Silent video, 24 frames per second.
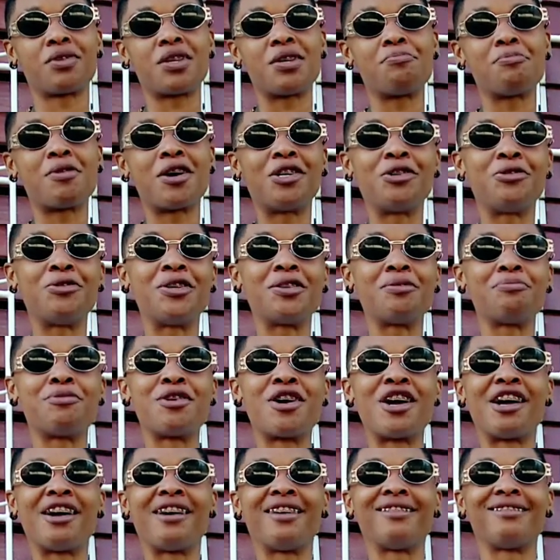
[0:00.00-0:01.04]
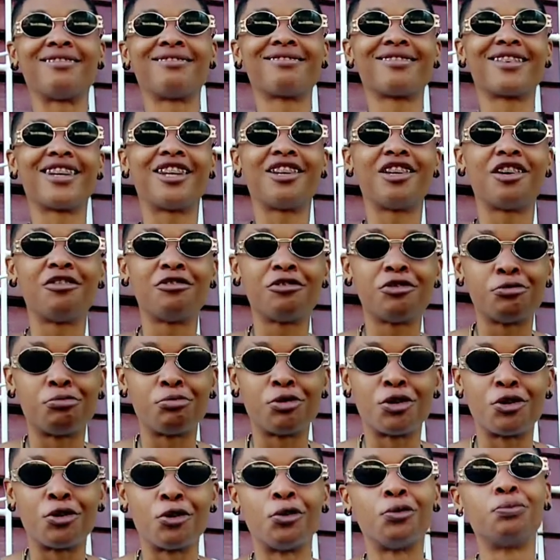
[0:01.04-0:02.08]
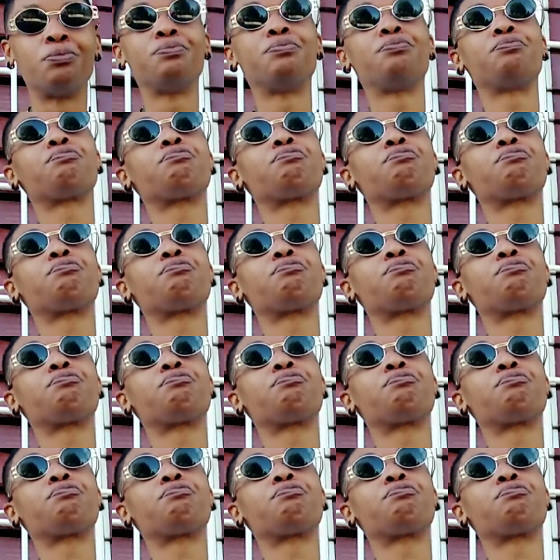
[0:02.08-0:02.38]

Emmanuel Bryan, I love you, bro.